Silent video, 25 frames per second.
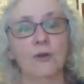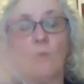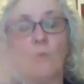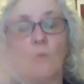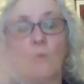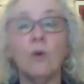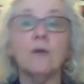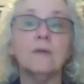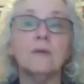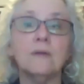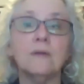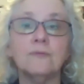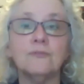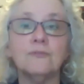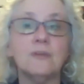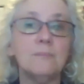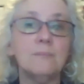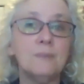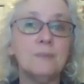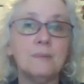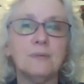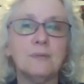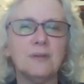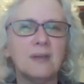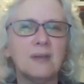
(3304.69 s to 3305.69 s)
Or if some
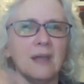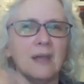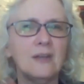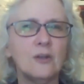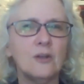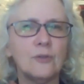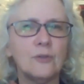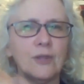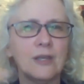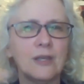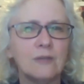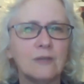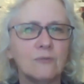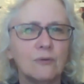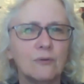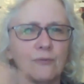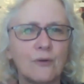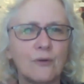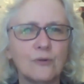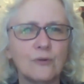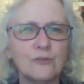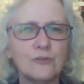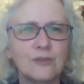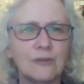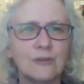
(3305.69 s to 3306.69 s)
people, I know they can
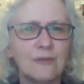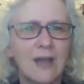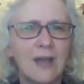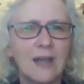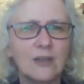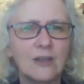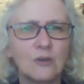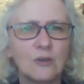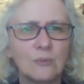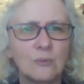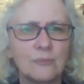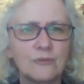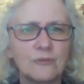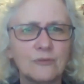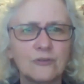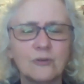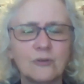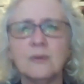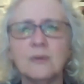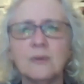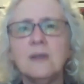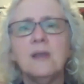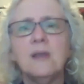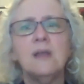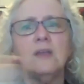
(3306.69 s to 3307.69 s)
reverse their vacuums too.
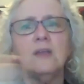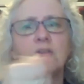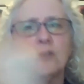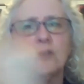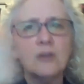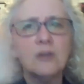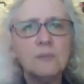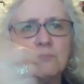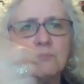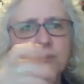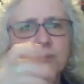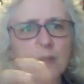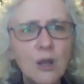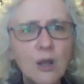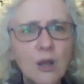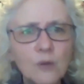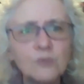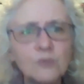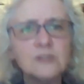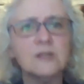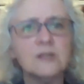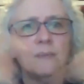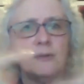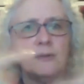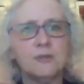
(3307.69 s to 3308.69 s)
You can blow
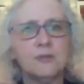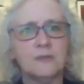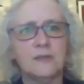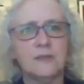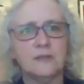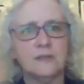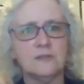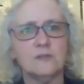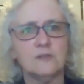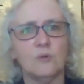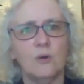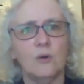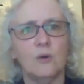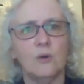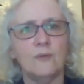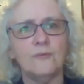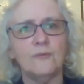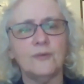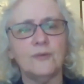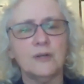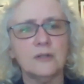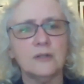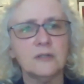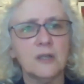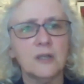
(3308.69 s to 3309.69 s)
some of the dust off of
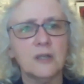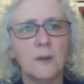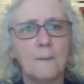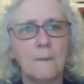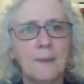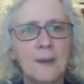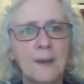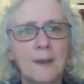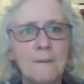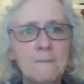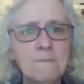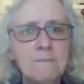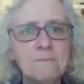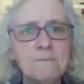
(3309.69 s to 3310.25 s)
it a little bit.